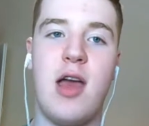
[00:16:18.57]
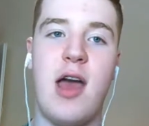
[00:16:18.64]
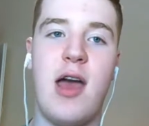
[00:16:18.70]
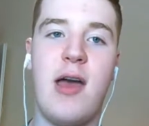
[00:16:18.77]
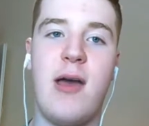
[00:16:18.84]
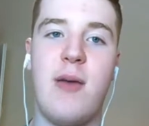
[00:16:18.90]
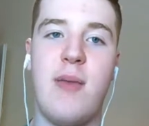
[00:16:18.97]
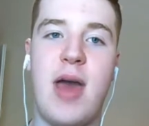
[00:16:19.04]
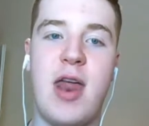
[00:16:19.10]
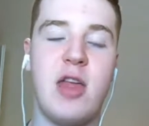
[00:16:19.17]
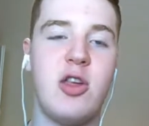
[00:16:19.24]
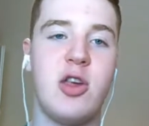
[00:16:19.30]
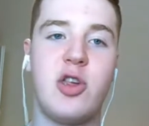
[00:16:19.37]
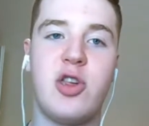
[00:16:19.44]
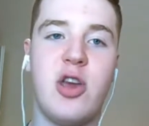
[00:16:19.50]
And it
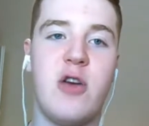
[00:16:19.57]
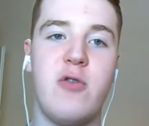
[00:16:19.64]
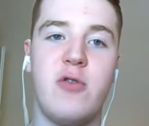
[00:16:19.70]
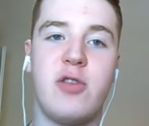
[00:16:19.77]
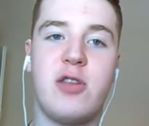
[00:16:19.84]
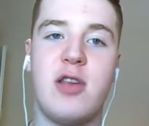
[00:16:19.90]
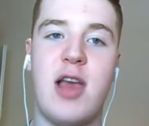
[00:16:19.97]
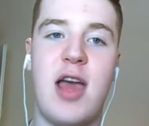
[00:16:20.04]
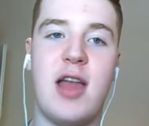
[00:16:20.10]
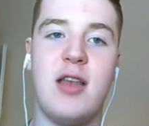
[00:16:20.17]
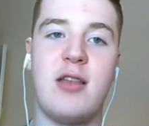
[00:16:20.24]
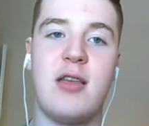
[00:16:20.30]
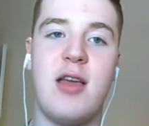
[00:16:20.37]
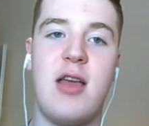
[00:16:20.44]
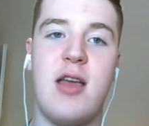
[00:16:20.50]
just shows.
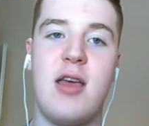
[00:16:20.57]
And,